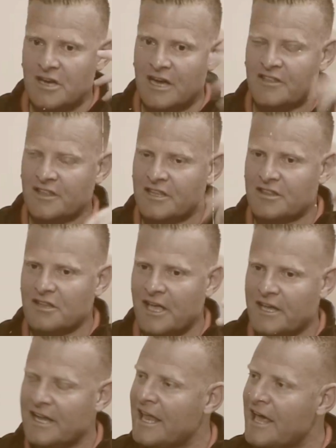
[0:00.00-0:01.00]
I think that
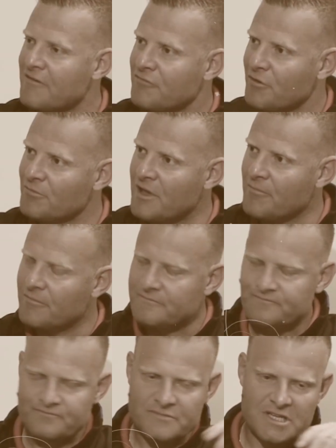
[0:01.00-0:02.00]
I can learn from them.
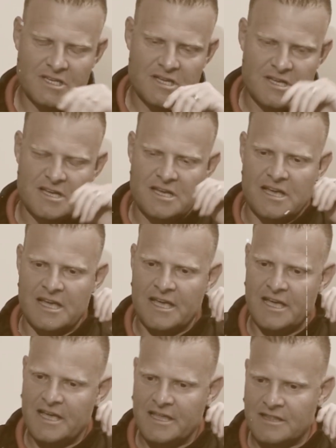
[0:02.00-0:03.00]

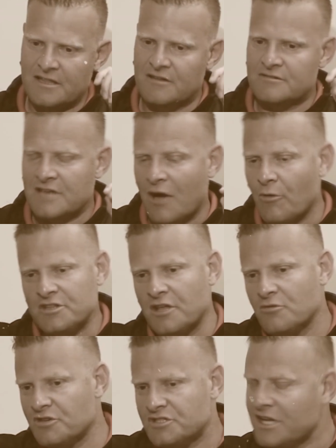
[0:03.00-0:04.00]
Uh, now what
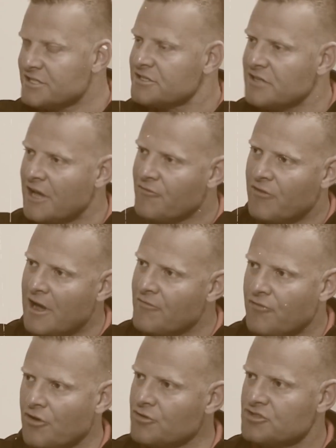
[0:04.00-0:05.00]
I do is just I,
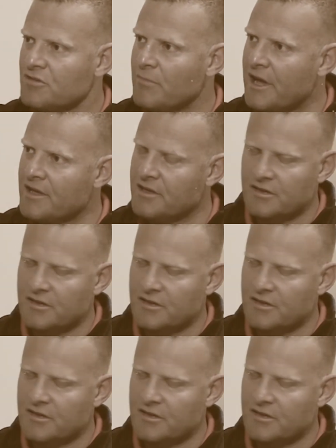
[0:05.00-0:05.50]
I'm focusing my